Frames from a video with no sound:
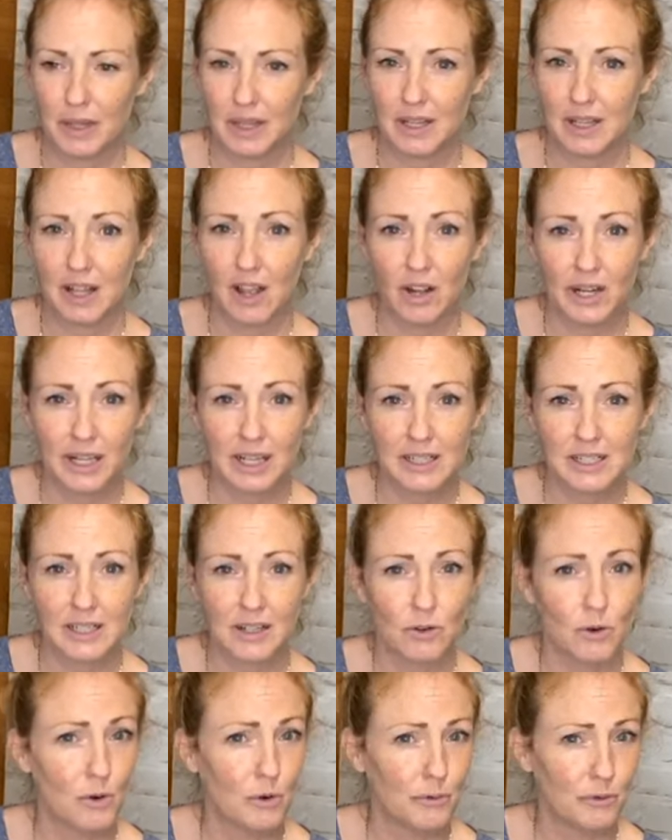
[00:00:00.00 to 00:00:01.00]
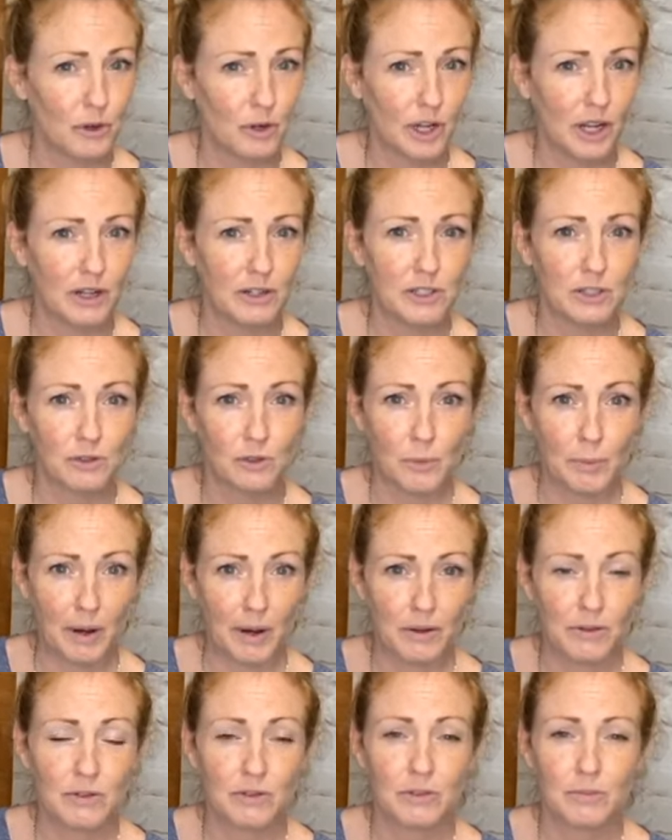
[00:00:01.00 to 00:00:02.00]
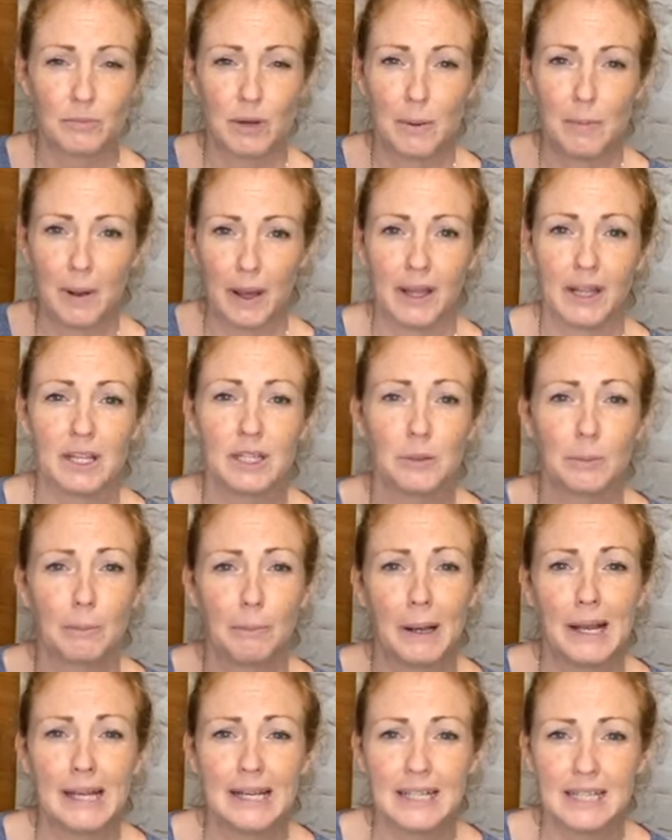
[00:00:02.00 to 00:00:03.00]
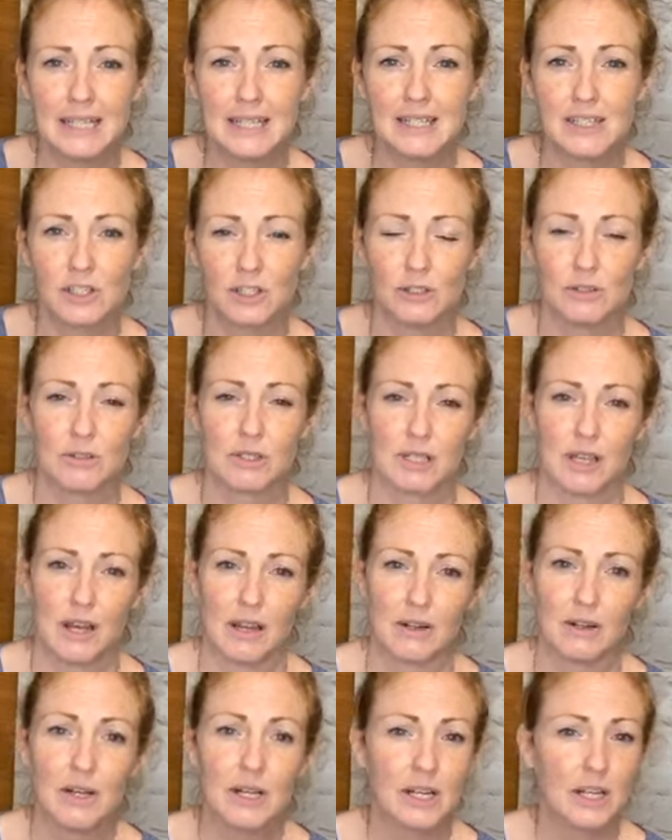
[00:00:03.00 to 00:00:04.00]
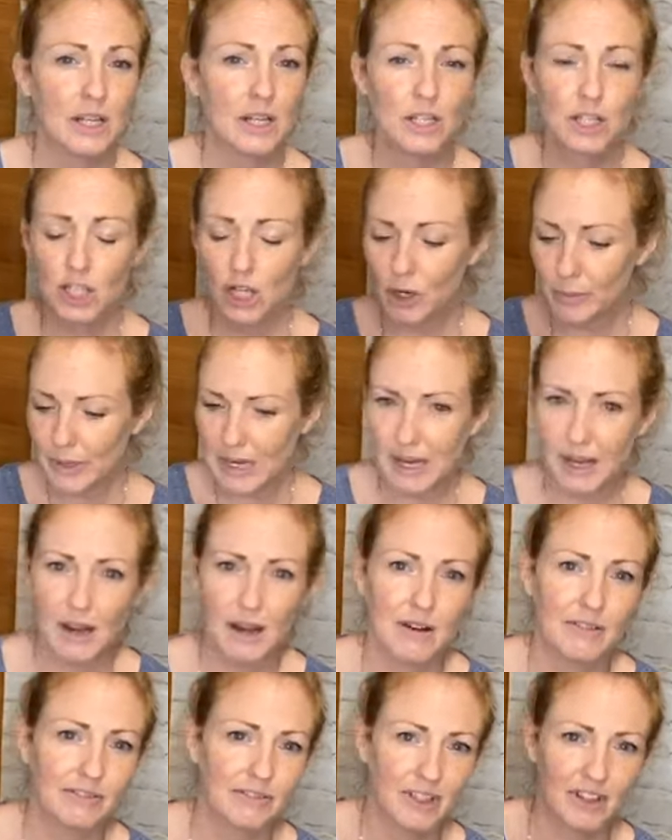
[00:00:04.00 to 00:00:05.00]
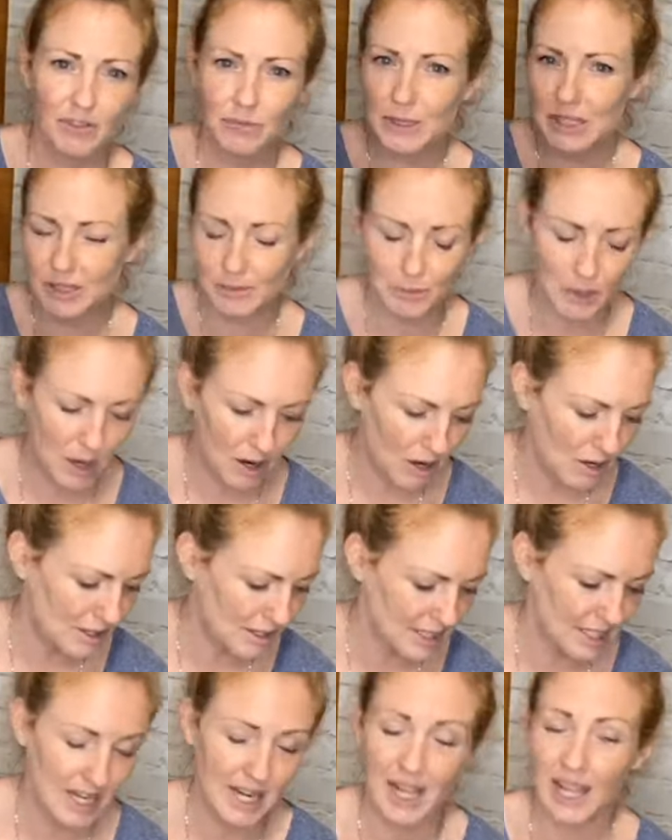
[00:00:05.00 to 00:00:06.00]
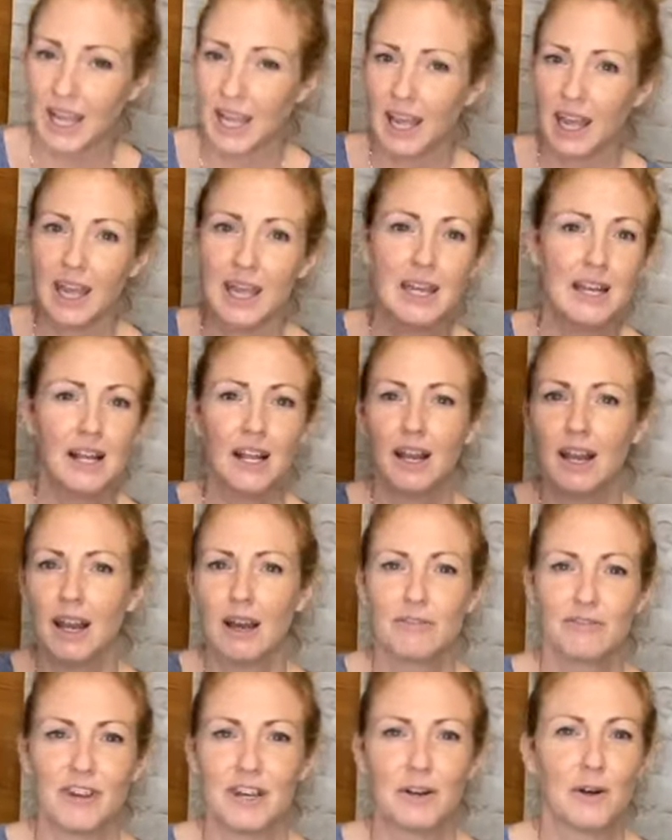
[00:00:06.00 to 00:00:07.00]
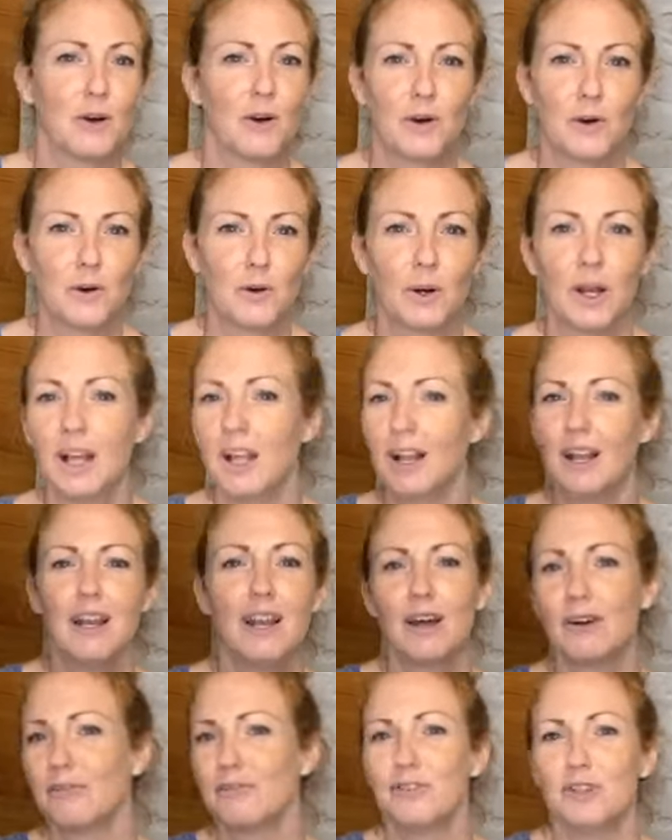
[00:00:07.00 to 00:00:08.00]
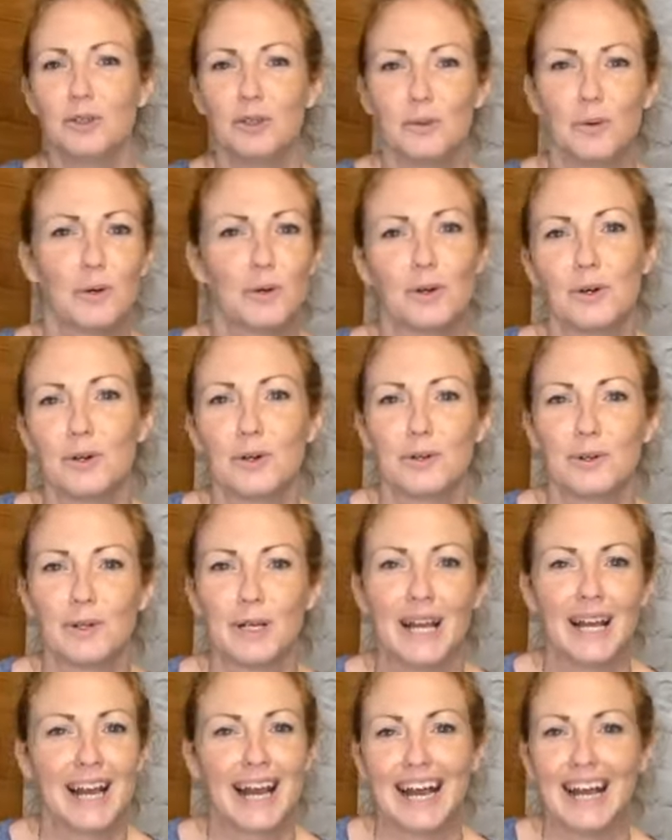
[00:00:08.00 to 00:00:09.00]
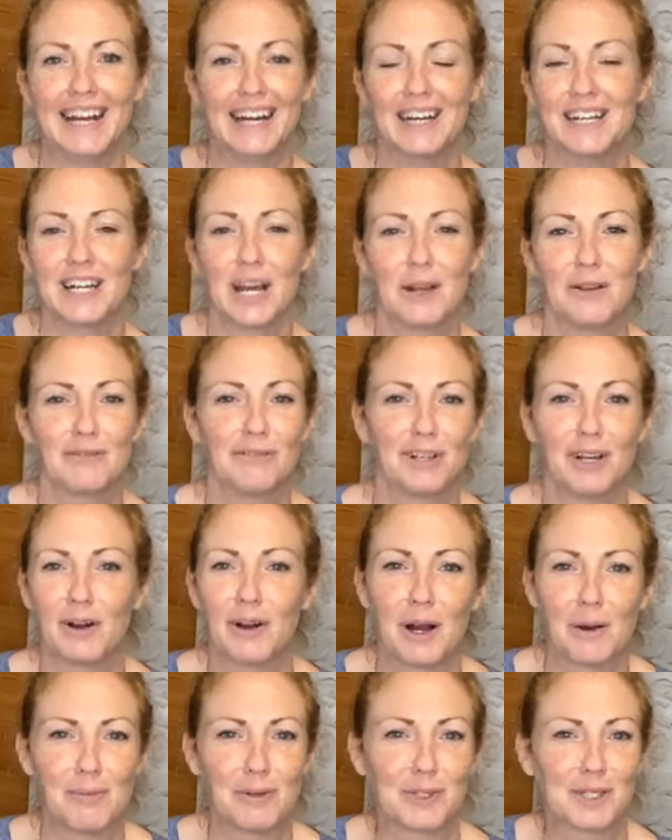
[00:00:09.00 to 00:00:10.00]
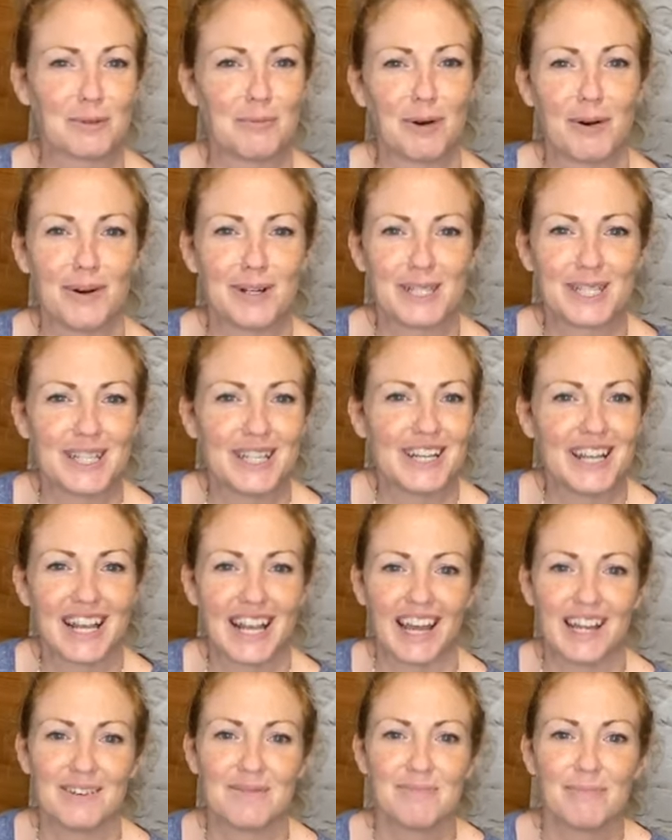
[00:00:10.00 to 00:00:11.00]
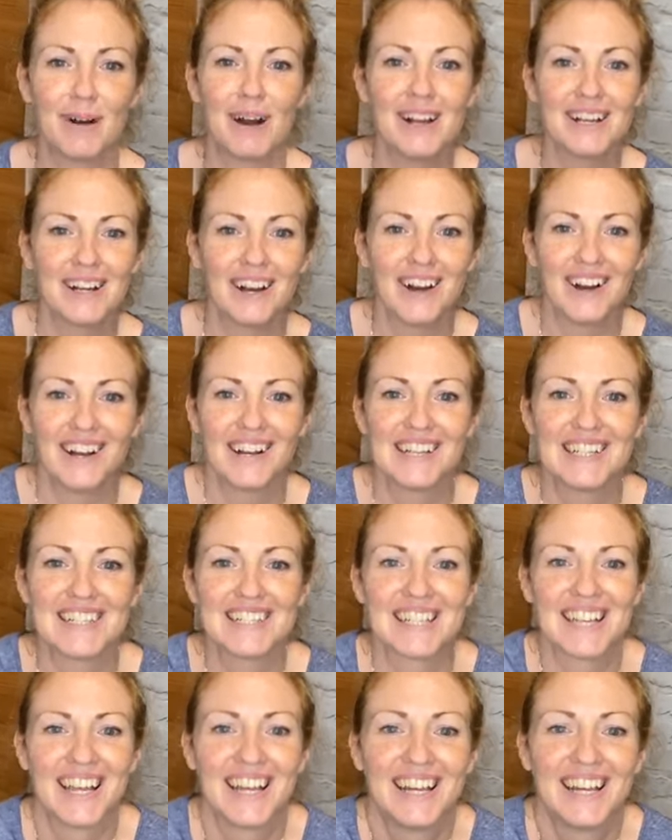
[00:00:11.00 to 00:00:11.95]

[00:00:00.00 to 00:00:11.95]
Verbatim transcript: liked or followed or both my page, please do so. Show me love, give me some hearts in here. Love it all, love you all. And hopefully I'll come on tomorrow and see you again. Bye, guys.